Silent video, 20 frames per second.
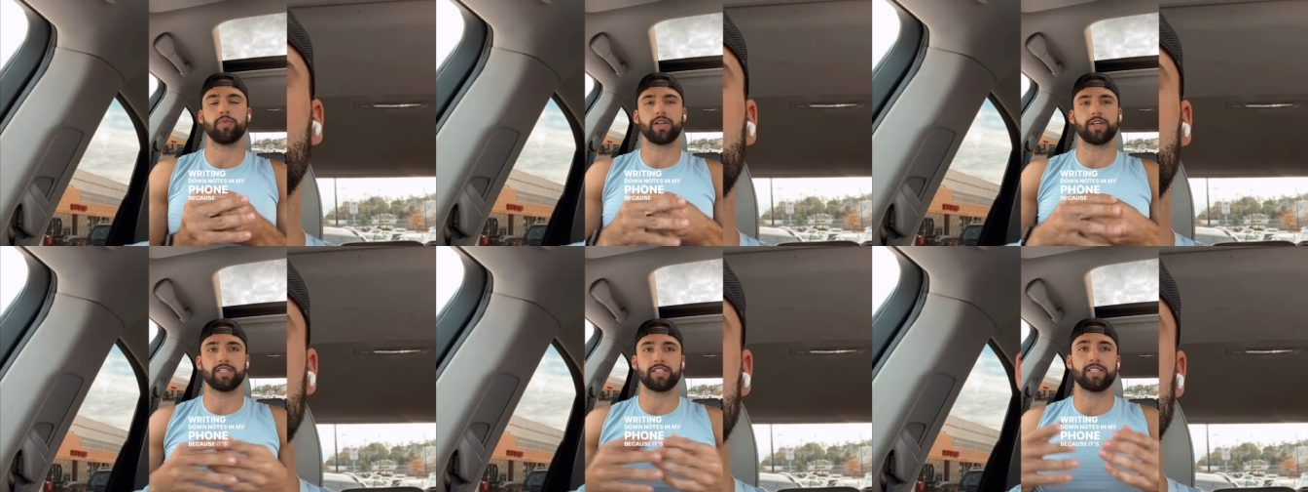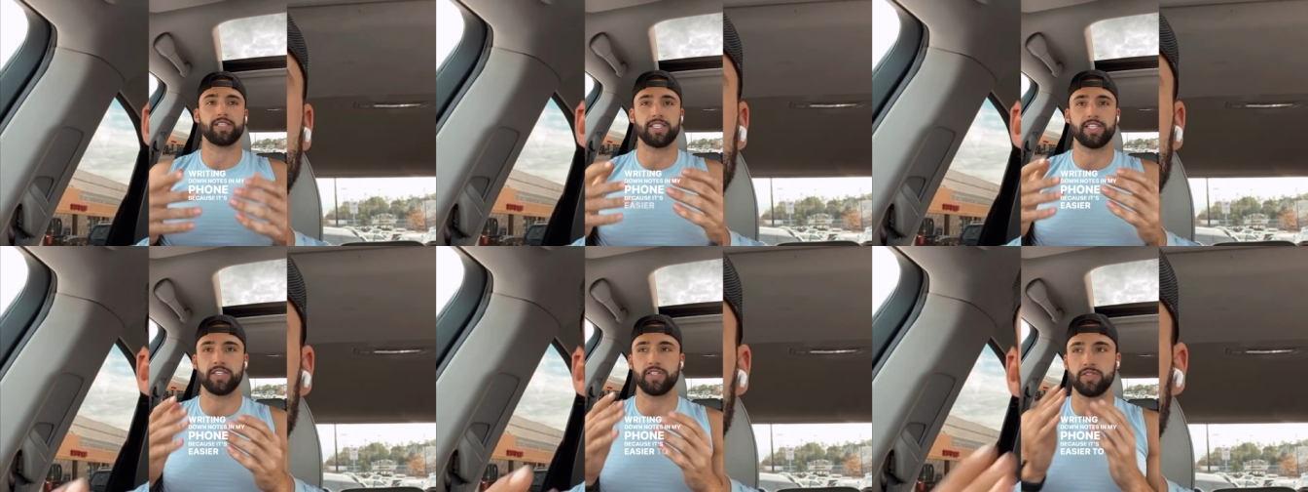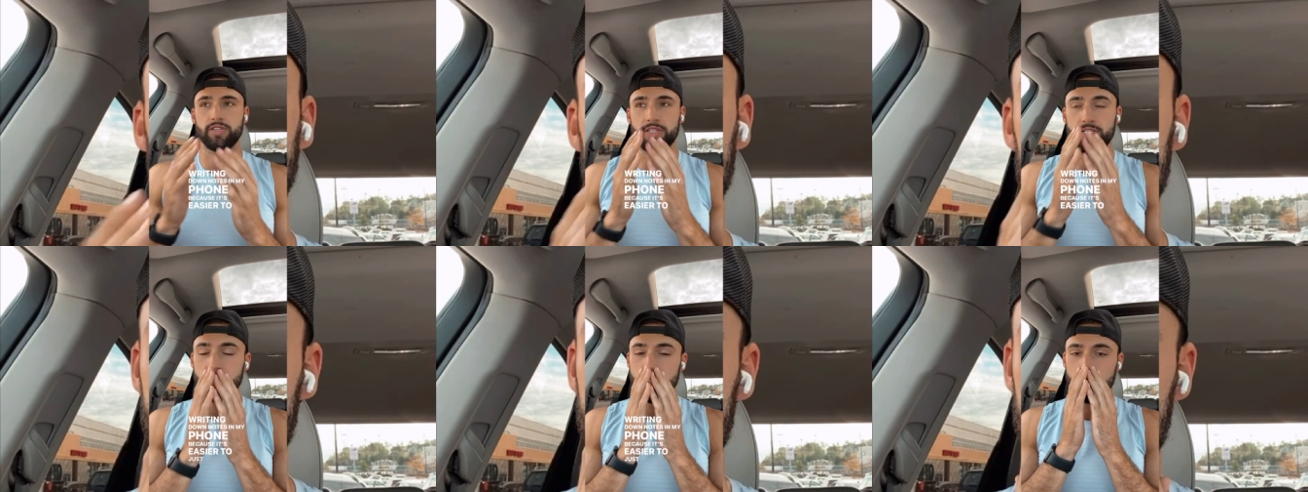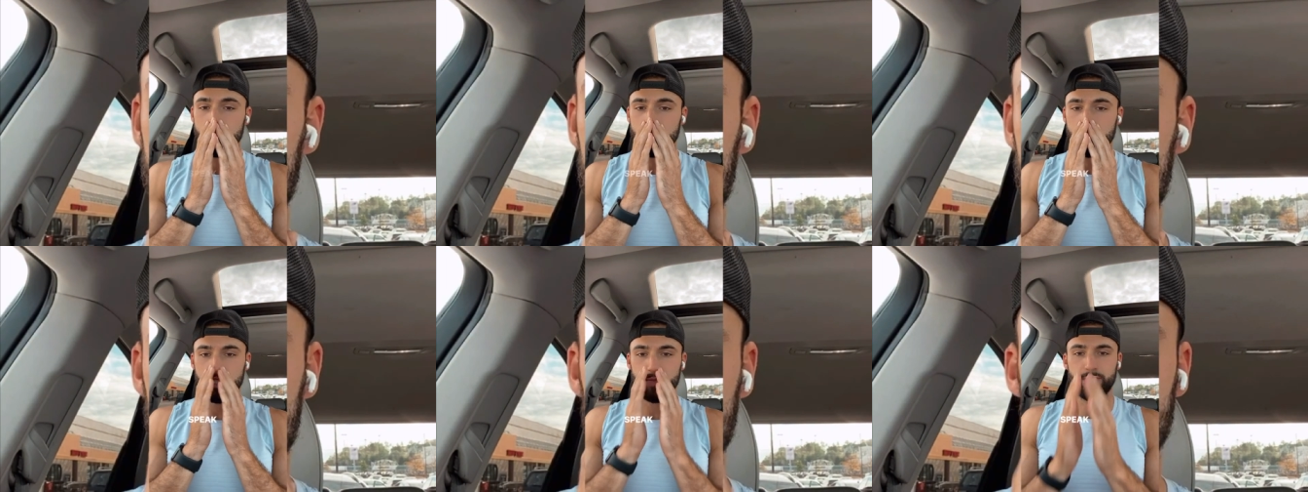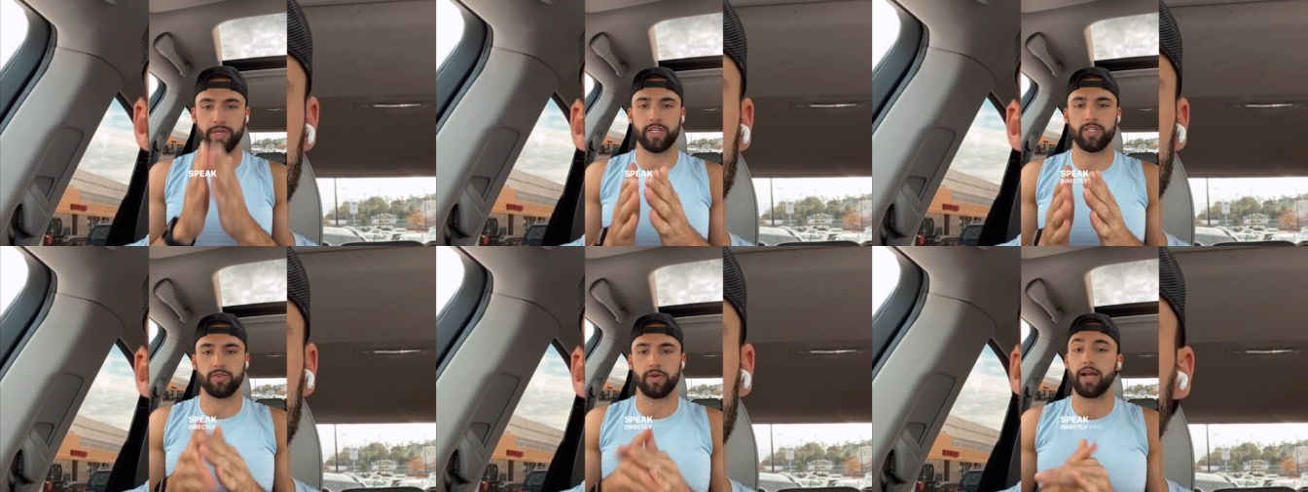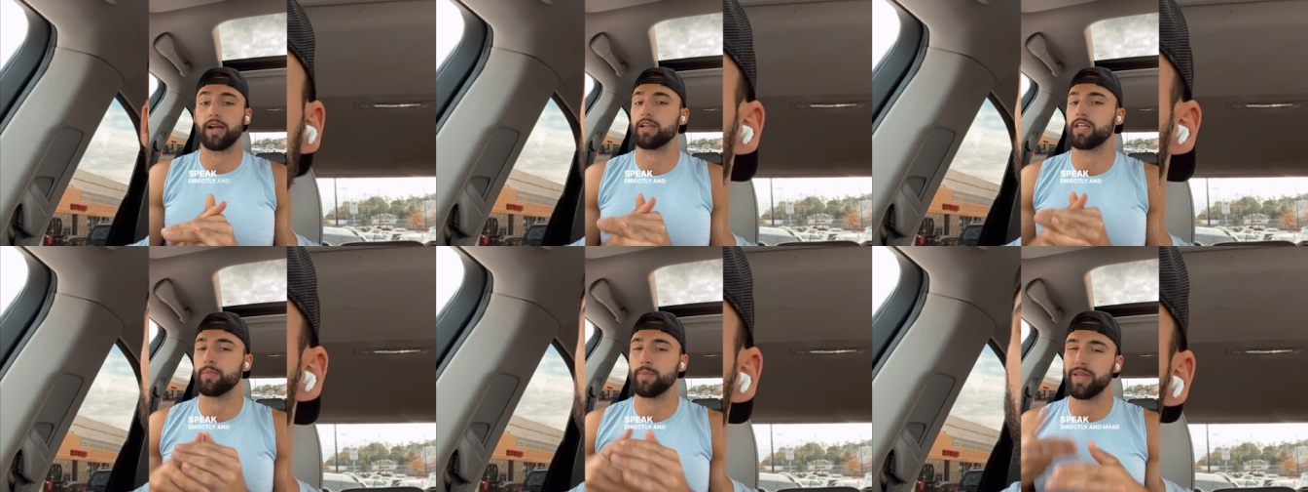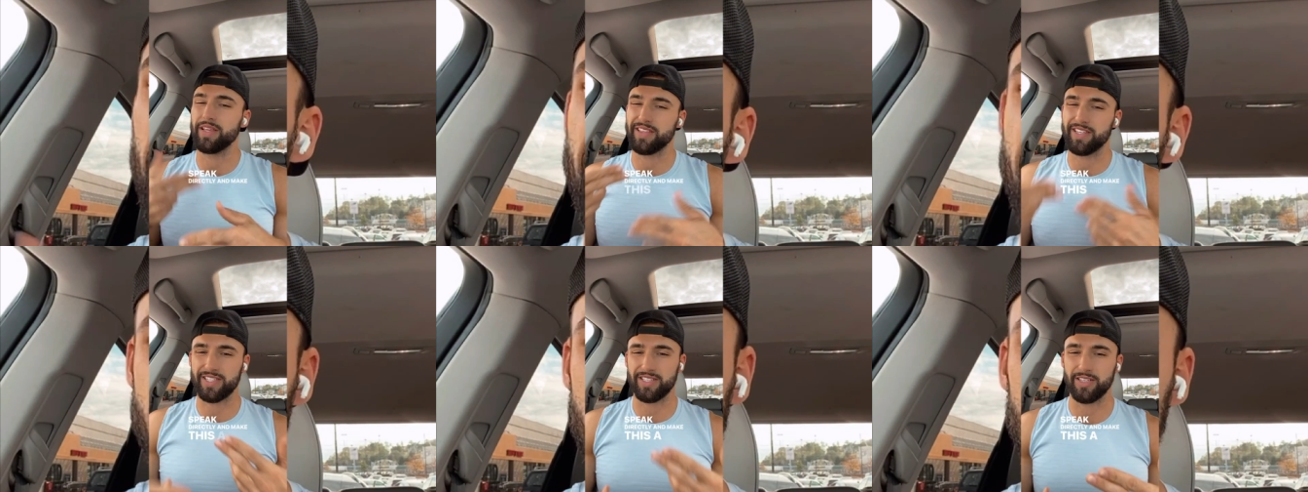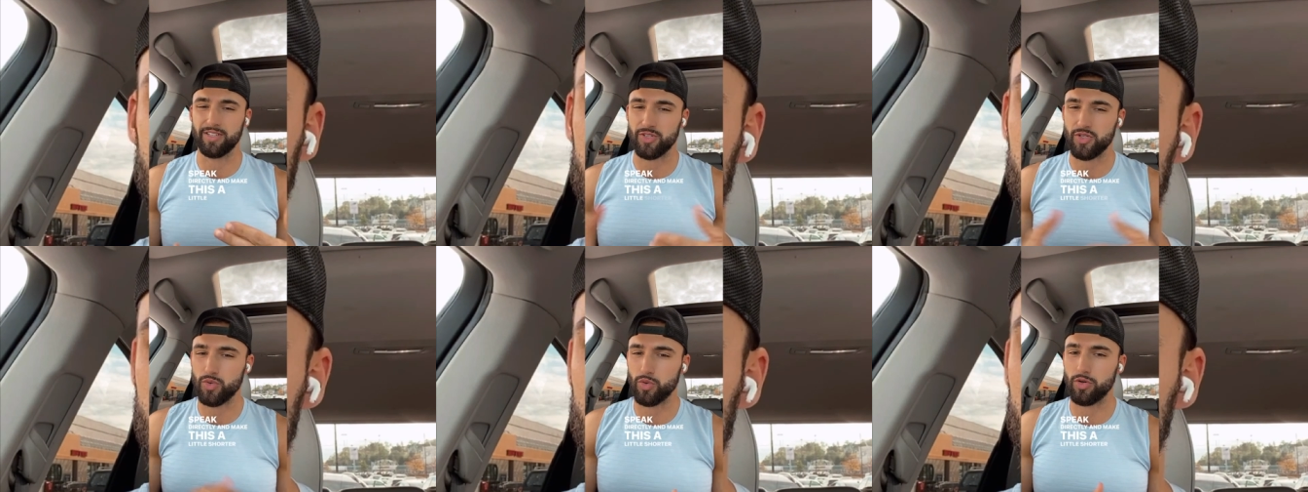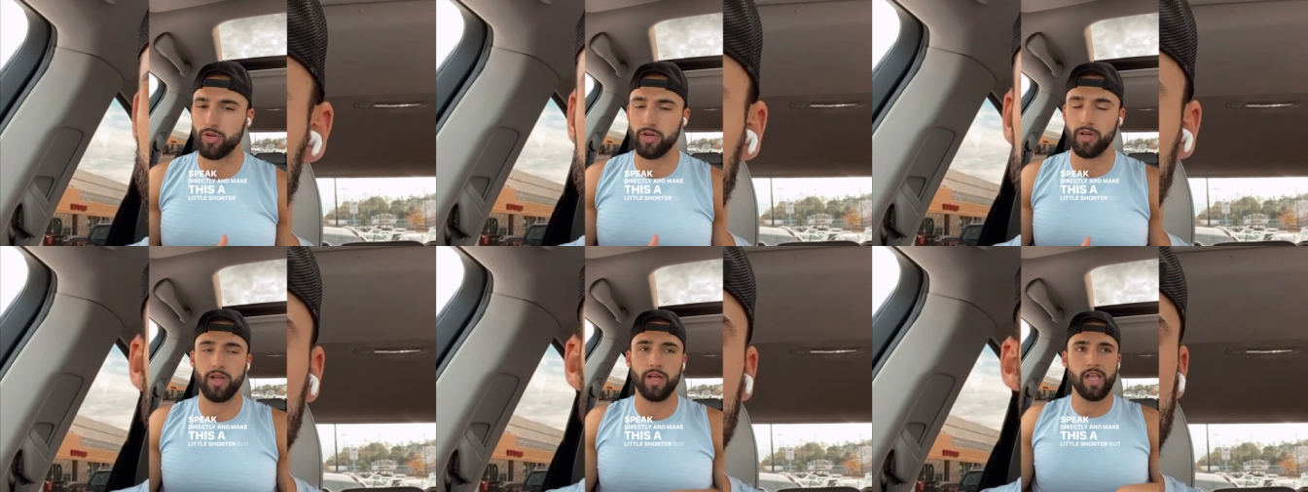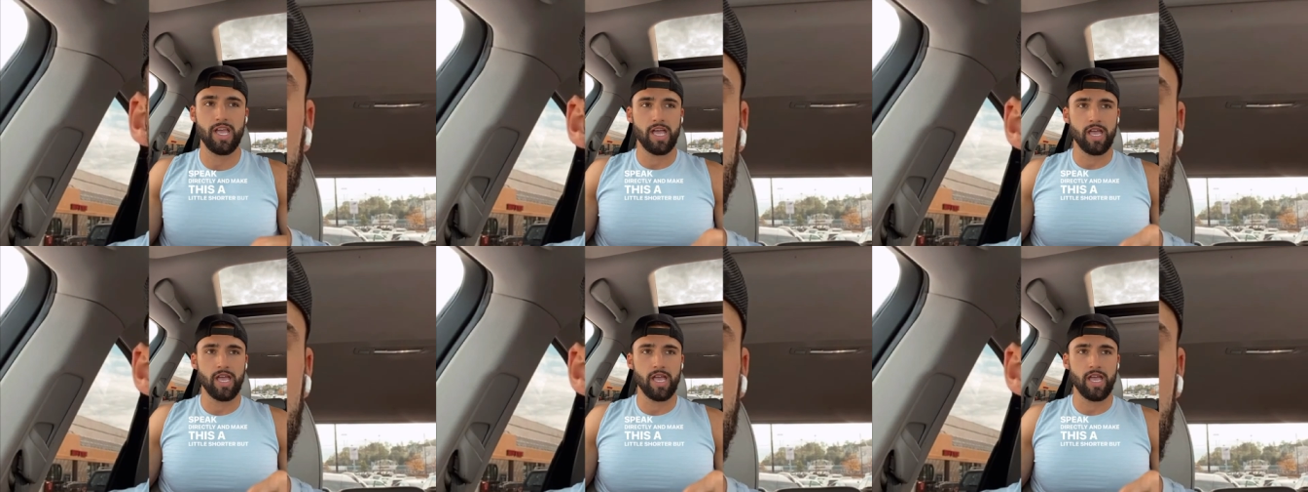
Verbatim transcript: because it's easier to just speak directly and make this a little shorter.